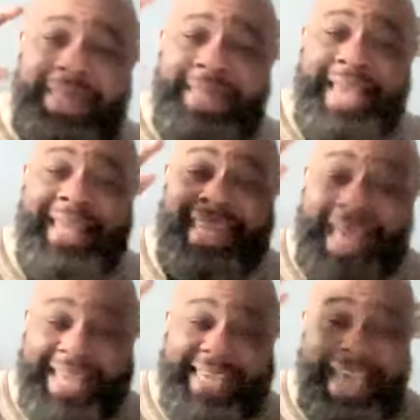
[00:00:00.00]
They
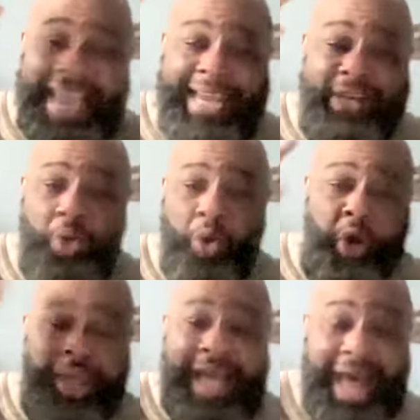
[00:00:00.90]
like and
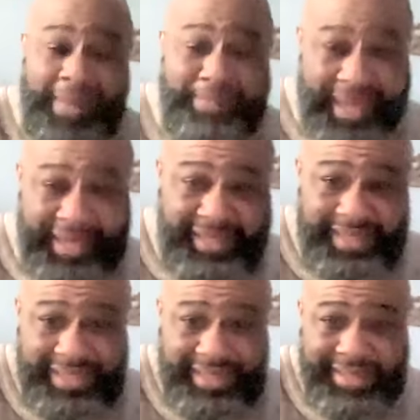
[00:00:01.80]
or
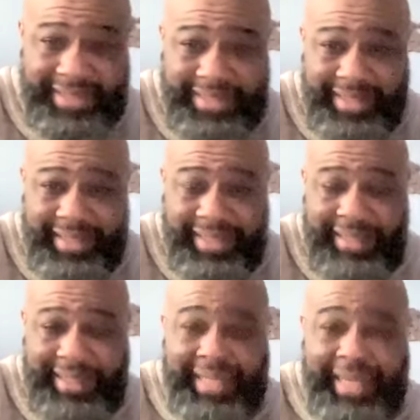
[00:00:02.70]
comment,
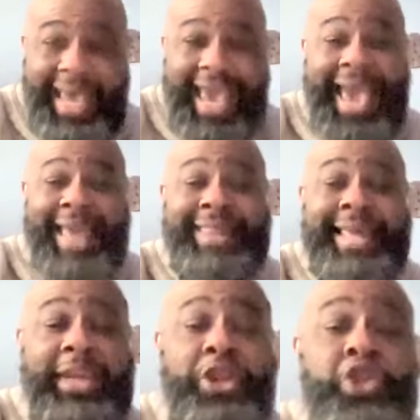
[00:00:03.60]
and
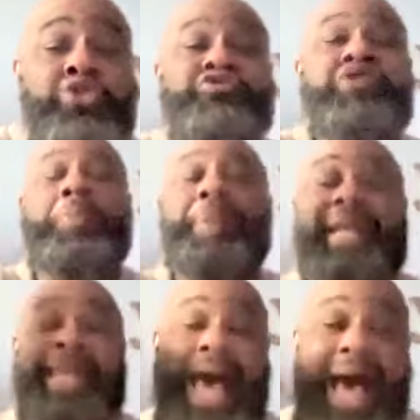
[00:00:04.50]
then you
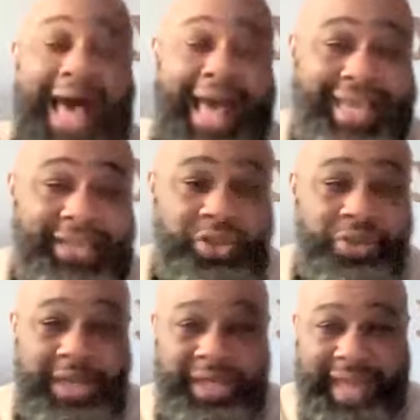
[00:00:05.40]
reply to
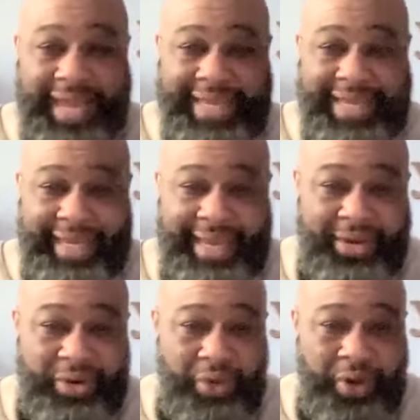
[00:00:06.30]
their like
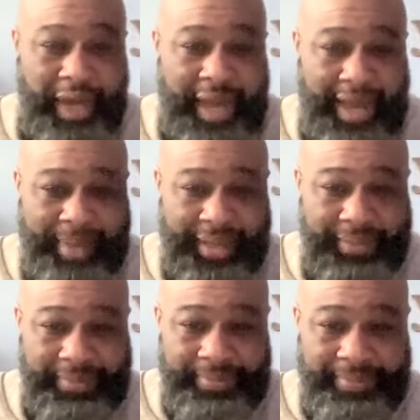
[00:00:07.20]
and or comment.
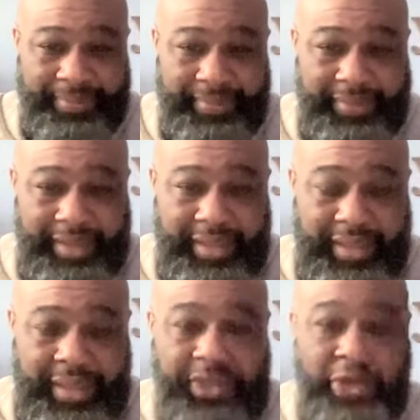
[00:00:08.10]

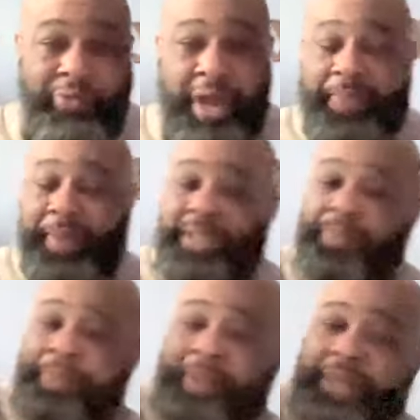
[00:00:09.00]
So Ray puts
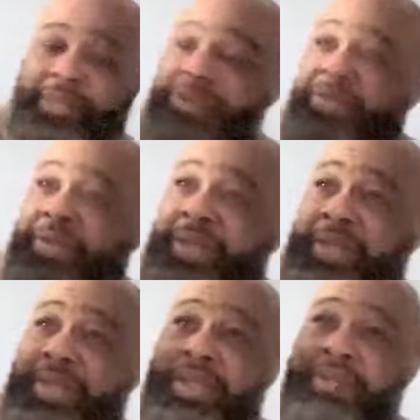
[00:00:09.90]
up a picture
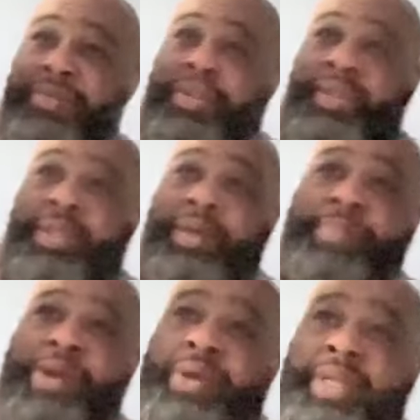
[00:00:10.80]
of a
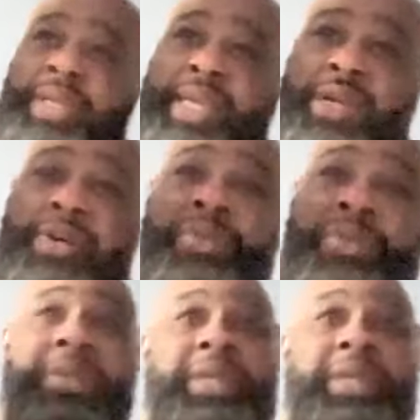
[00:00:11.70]
American Eagle.